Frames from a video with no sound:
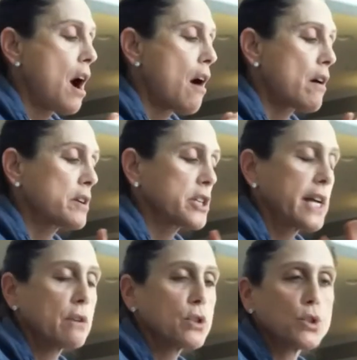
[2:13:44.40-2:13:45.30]
Our
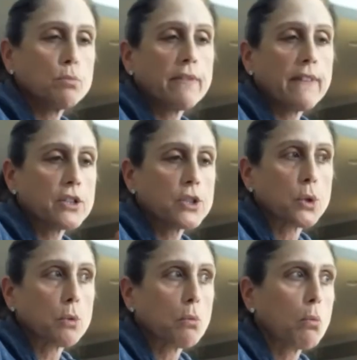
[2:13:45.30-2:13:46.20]
town
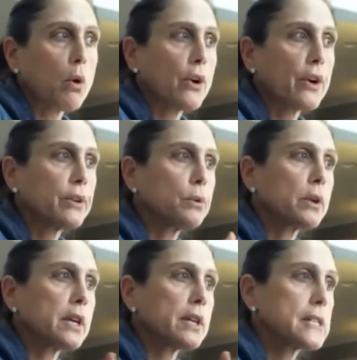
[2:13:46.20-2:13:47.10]
supervisor, Warren
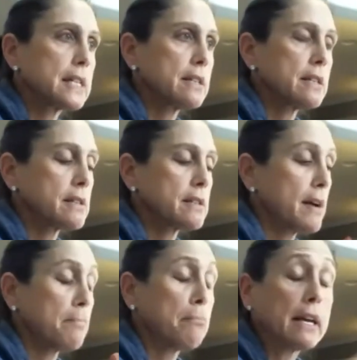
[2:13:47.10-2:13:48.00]
Lucas, is
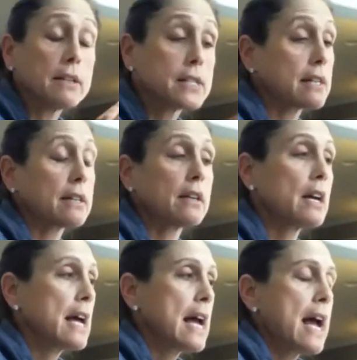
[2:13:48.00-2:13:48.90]
amazing.
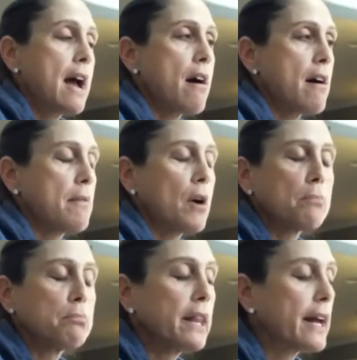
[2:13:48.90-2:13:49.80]

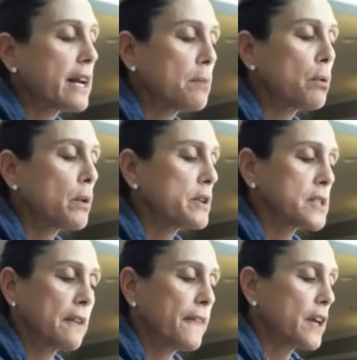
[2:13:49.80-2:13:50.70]
Our planning board,
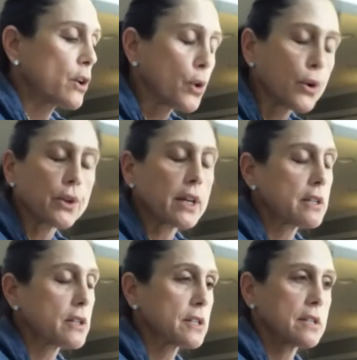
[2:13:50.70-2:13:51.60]
Cynthia
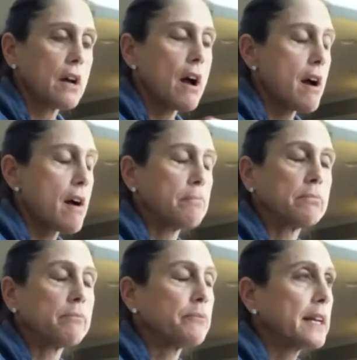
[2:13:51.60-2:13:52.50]
Curtis,
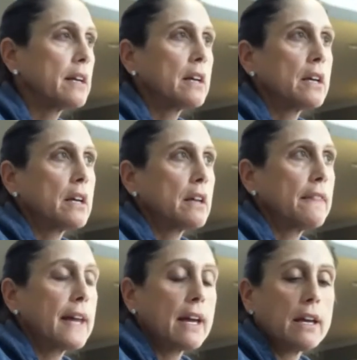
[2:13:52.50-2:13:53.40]

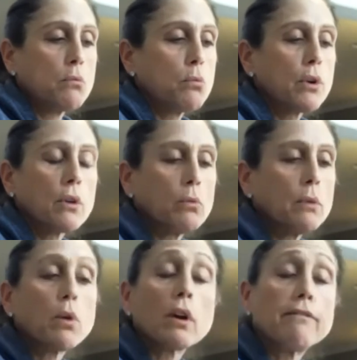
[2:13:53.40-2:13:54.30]
we
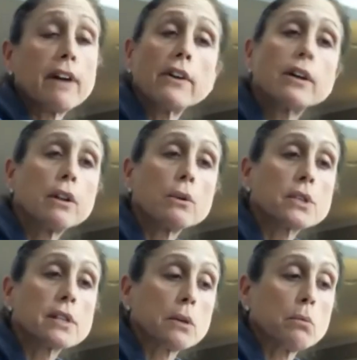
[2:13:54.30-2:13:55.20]
work very
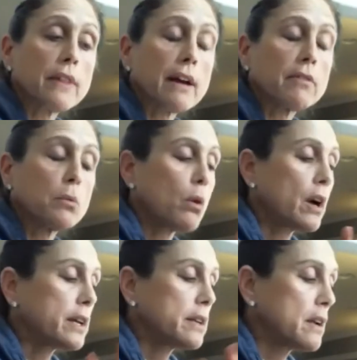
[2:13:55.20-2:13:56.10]
closely with
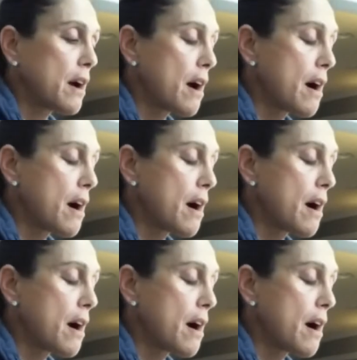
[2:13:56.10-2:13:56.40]
everyone.